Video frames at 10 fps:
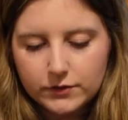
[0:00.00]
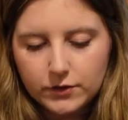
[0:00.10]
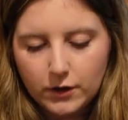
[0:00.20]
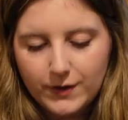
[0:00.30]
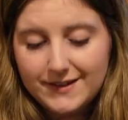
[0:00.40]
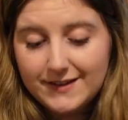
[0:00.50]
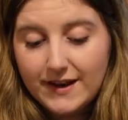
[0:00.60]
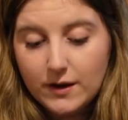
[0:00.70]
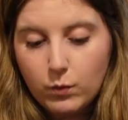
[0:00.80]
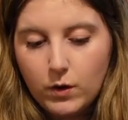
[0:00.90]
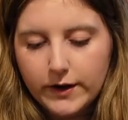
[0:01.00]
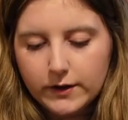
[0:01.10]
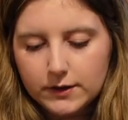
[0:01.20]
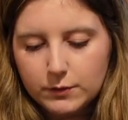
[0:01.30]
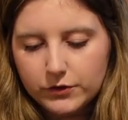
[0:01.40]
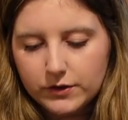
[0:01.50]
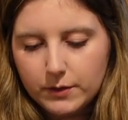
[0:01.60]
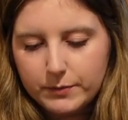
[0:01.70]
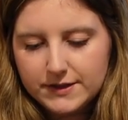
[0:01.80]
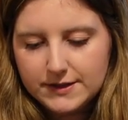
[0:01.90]
So it did take a while, it wasn't
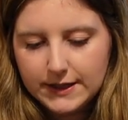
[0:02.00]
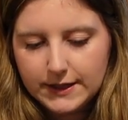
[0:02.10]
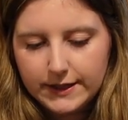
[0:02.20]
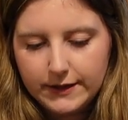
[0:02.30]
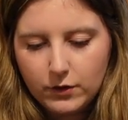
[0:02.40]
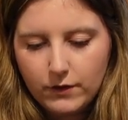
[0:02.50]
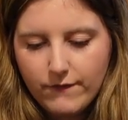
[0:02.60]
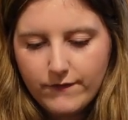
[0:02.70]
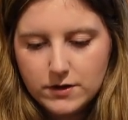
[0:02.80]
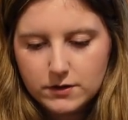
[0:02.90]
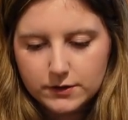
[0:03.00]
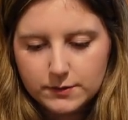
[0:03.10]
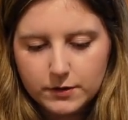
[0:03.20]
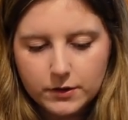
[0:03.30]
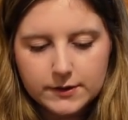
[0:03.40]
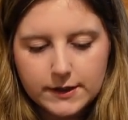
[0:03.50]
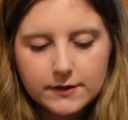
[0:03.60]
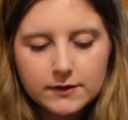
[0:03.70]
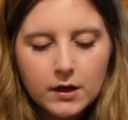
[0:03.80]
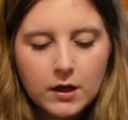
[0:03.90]
a particularly fast
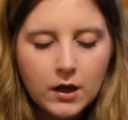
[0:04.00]
process.